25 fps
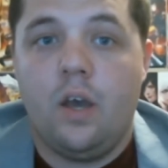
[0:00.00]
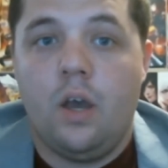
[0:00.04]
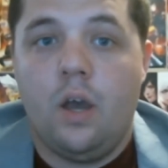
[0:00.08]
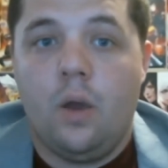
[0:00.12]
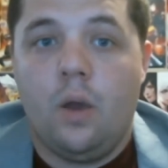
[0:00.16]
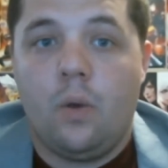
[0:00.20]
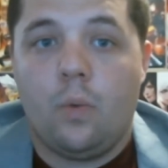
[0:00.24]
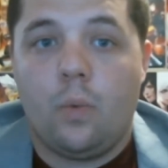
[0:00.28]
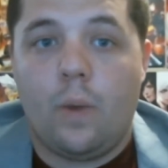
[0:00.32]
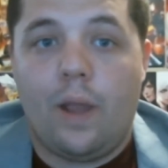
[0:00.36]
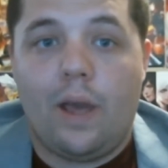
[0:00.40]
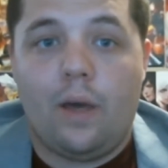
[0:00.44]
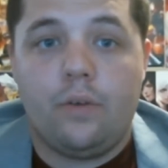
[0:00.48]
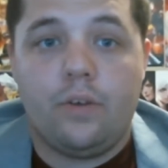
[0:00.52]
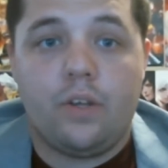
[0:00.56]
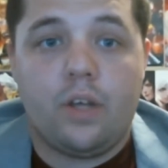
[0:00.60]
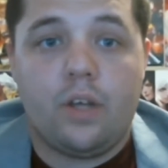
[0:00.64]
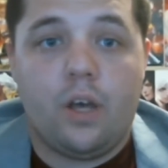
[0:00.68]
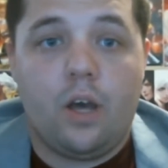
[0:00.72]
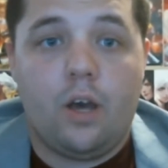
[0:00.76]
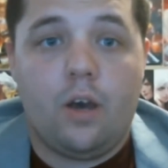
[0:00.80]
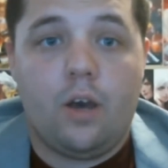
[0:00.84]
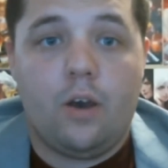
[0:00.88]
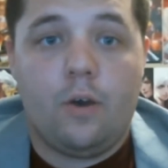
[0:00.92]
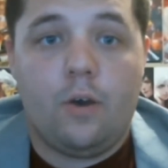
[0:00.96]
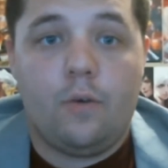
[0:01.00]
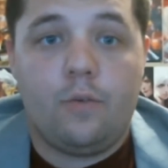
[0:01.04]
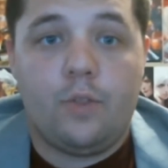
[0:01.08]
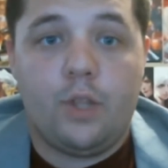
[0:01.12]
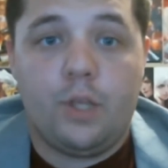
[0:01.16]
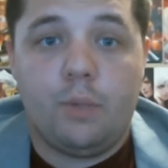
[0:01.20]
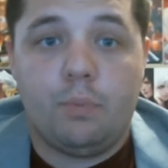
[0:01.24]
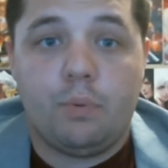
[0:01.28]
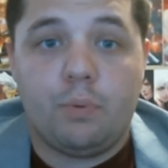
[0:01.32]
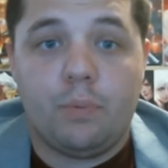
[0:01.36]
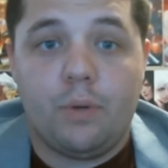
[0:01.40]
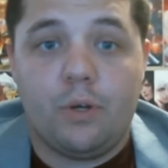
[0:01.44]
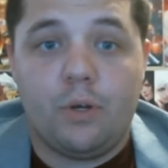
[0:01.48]
round of the
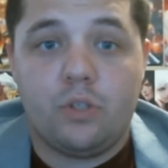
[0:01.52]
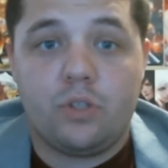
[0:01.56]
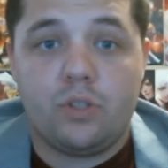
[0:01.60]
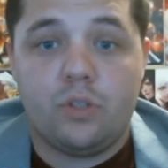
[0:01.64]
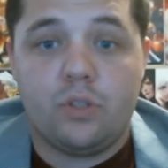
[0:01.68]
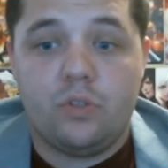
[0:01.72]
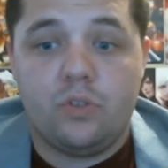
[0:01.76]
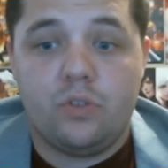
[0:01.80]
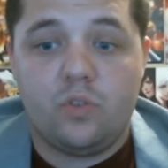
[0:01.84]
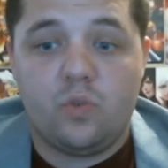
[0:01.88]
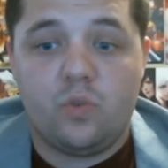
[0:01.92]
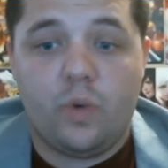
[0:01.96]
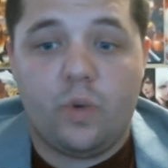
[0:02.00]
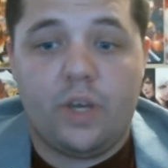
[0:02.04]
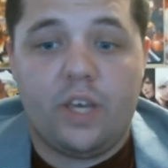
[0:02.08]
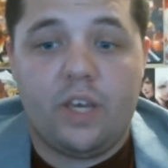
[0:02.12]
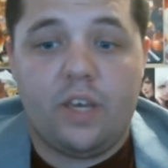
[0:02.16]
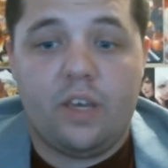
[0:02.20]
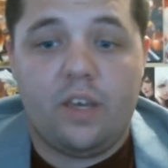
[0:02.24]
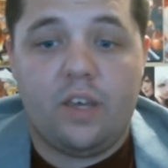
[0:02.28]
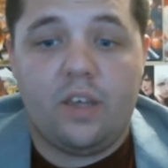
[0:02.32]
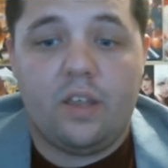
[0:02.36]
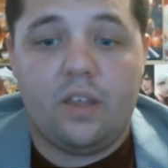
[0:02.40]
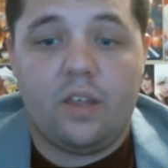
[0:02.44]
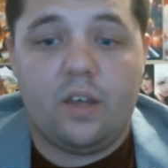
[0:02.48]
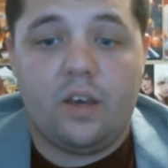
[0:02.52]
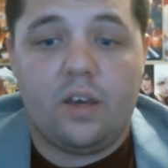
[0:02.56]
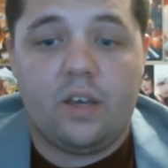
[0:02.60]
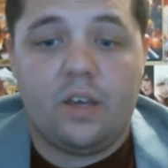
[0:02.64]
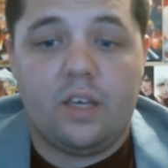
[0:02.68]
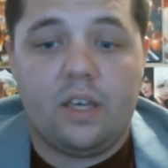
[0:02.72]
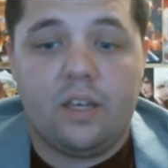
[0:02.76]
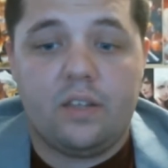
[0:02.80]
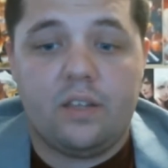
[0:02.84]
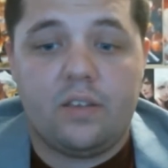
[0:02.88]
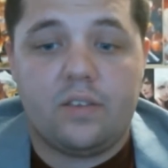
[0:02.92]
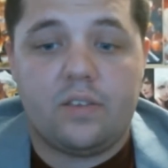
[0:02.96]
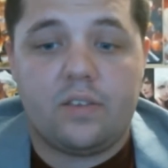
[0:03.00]
promotionals with
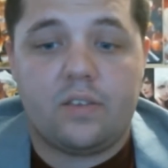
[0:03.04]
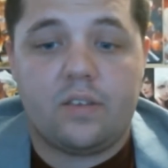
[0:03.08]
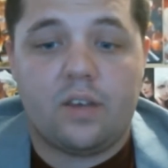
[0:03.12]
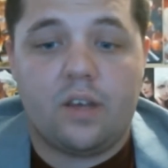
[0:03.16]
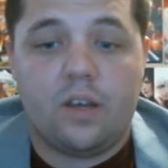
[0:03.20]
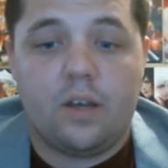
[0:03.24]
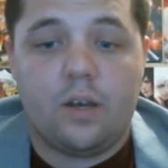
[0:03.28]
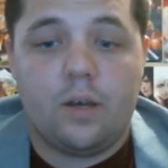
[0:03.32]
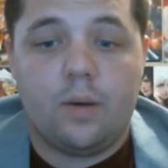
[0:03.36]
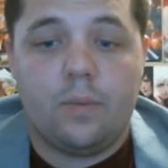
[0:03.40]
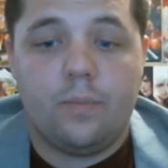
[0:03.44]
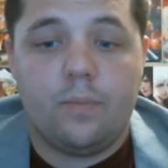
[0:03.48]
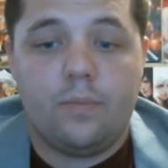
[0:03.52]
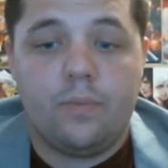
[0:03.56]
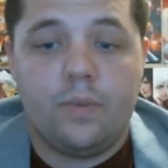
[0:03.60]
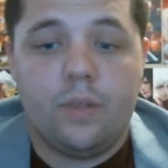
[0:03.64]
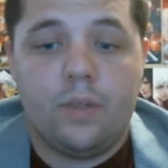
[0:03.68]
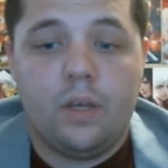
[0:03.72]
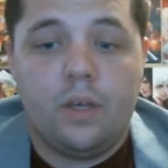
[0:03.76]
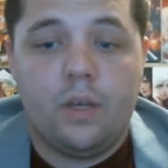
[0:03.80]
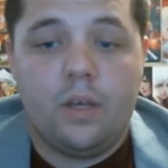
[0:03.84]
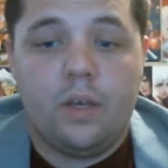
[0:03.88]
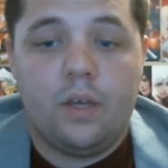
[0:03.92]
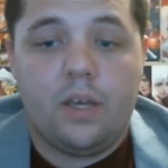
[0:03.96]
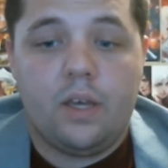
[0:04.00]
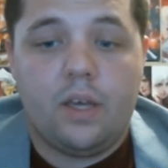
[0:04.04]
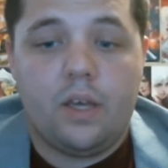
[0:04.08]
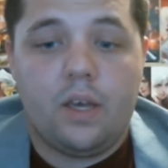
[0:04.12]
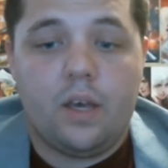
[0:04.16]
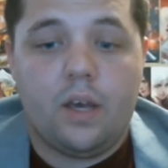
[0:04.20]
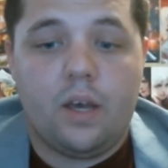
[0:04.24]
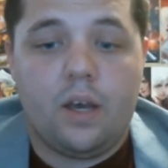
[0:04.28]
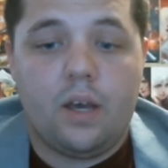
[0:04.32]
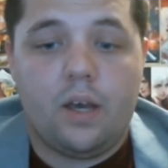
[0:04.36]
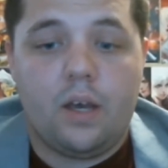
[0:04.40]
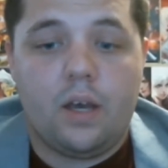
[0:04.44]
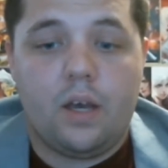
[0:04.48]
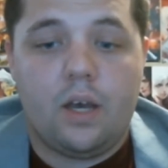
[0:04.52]
against um,
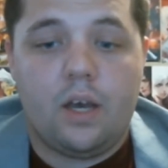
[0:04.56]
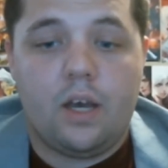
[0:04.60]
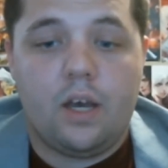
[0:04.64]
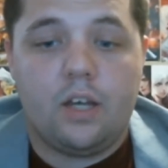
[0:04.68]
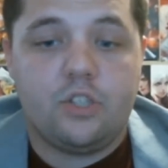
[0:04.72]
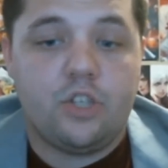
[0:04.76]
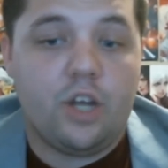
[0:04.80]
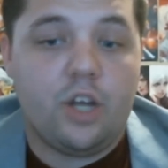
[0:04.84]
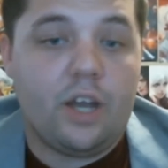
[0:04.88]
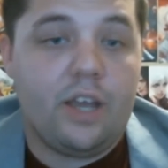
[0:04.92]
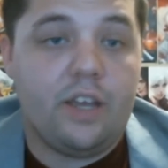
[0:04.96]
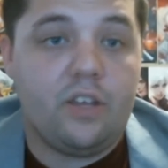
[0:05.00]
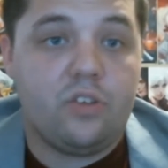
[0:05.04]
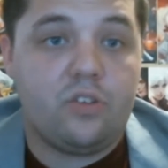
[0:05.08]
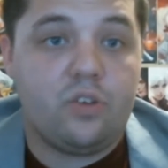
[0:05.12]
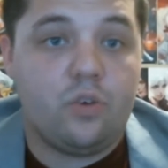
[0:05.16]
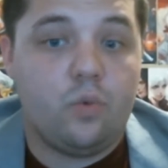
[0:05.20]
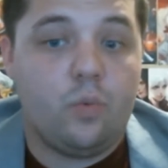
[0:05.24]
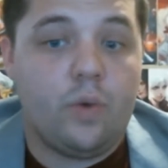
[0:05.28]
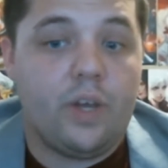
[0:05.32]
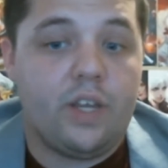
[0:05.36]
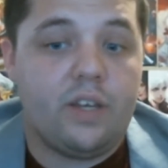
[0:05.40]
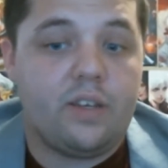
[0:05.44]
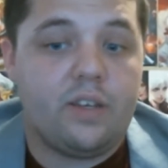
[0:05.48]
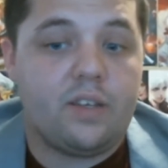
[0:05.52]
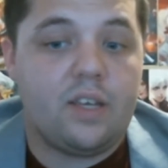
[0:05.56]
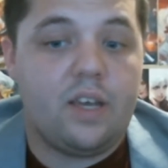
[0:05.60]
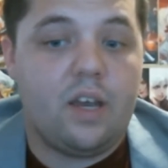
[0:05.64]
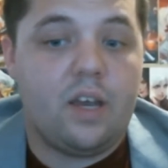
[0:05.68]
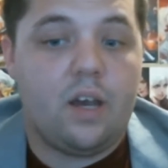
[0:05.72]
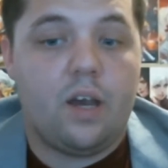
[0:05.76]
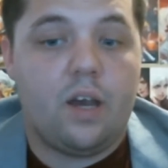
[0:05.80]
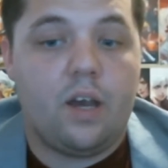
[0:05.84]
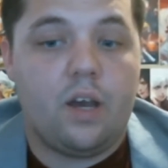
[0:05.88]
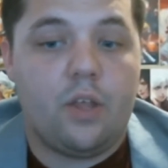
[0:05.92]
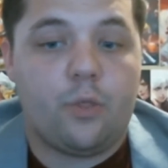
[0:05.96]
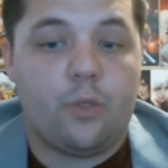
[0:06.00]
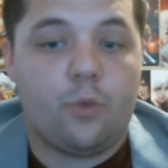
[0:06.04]
uh, Giants, who went
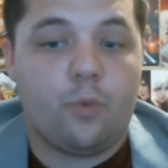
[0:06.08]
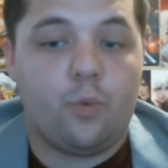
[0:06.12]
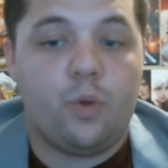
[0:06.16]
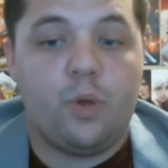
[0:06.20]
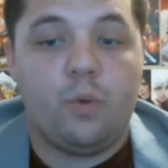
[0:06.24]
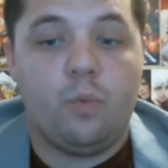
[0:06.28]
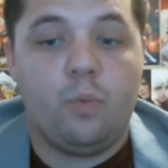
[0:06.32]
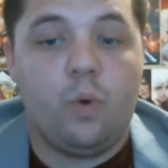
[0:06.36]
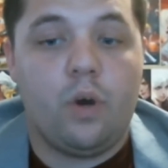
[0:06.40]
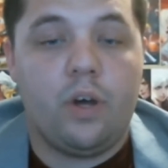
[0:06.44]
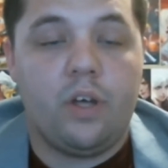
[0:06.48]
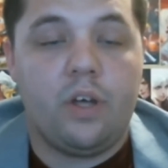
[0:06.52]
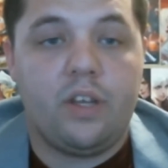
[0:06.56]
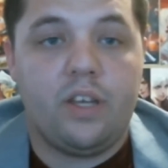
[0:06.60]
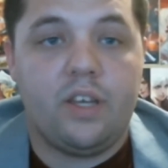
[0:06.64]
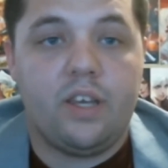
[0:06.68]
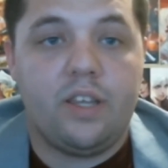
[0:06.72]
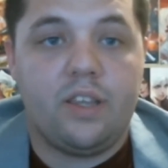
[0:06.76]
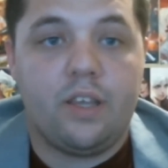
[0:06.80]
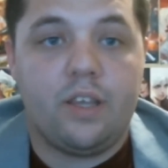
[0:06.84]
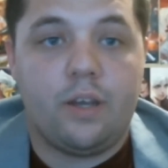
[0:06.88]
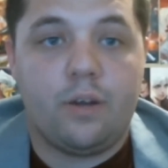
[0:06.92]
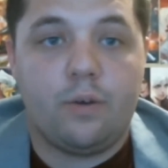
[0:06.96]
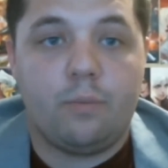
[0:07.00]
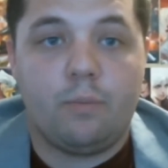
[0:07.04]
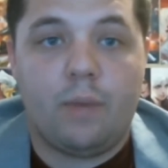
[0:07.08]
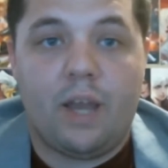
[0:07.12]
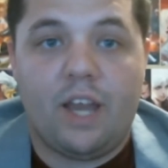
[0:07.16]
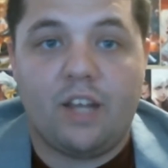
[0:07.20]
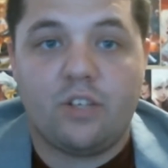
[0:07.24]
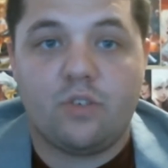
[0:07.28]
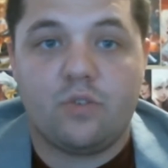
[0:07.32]
uh, three uh, one in their match